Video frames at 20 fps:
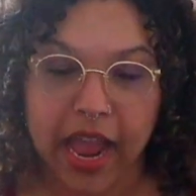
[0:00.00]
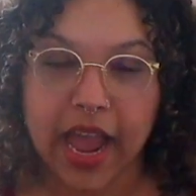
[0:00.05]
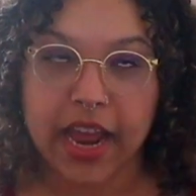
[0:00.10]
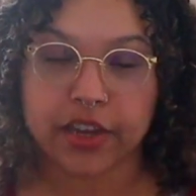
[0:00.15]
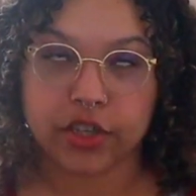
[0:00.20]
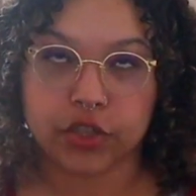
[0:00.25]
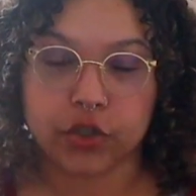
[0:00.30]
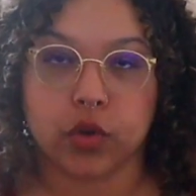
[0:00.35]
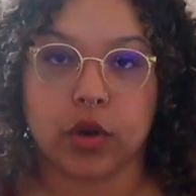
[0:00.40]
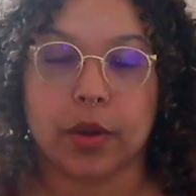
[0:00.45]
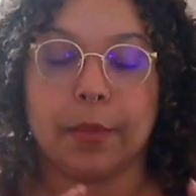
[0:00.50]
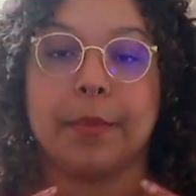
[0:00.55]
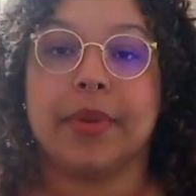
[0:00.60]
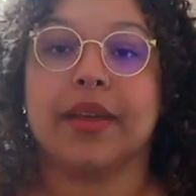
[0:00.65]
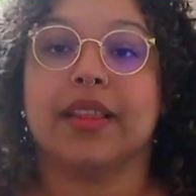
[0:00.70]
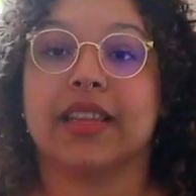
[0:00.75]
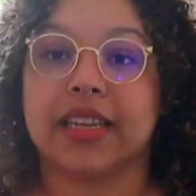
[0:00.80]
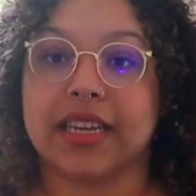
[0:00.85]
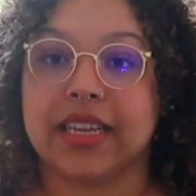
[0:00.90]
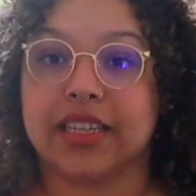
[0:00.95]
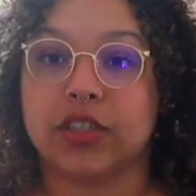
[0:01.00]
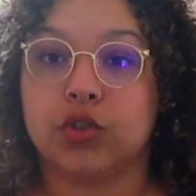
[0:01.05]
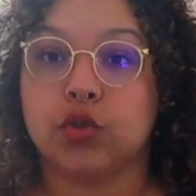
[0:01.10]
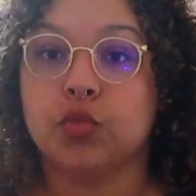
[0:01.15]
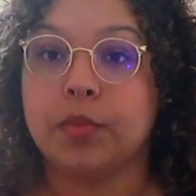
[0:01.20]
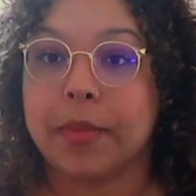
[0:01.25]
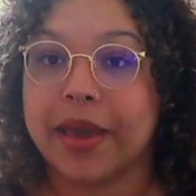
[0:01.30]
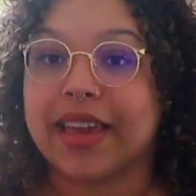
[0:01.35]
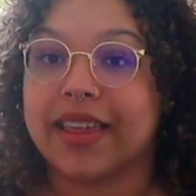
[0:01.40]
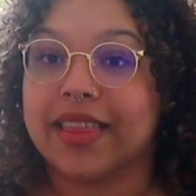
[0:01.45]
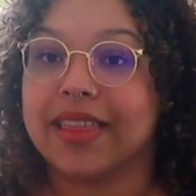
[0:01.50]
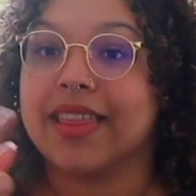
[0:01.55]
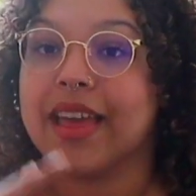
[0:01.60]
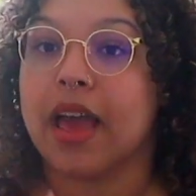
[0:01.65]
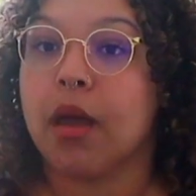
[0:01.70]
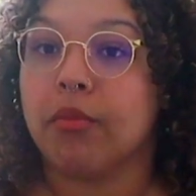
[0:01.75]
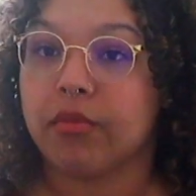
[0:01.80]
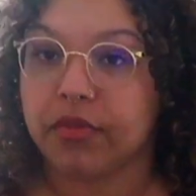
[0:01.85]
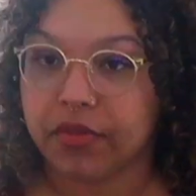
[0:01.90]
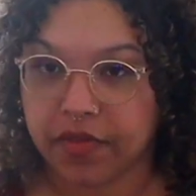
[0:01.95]
and your ability to make
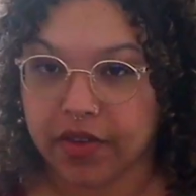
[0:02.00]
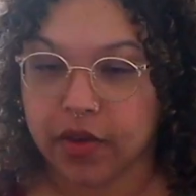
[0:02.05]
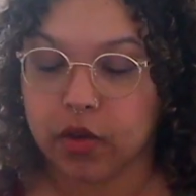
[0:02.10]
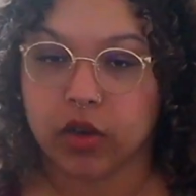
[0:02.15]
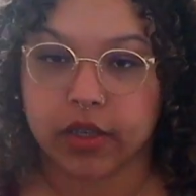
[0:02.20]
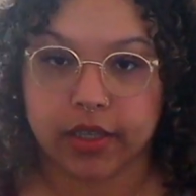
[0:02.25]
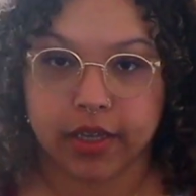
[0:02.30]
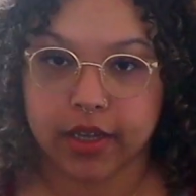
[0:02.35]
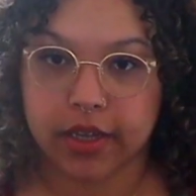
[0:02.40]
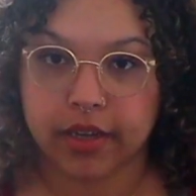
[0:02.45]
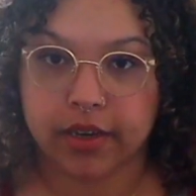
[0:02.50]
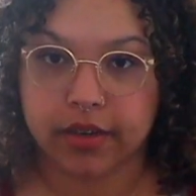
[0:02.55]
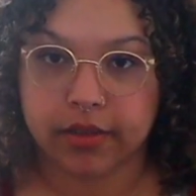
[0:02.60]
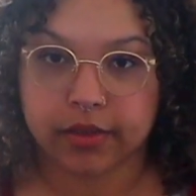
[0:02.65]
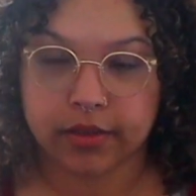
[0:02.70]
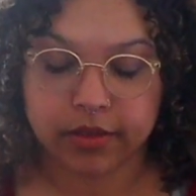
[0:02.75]
them feel good,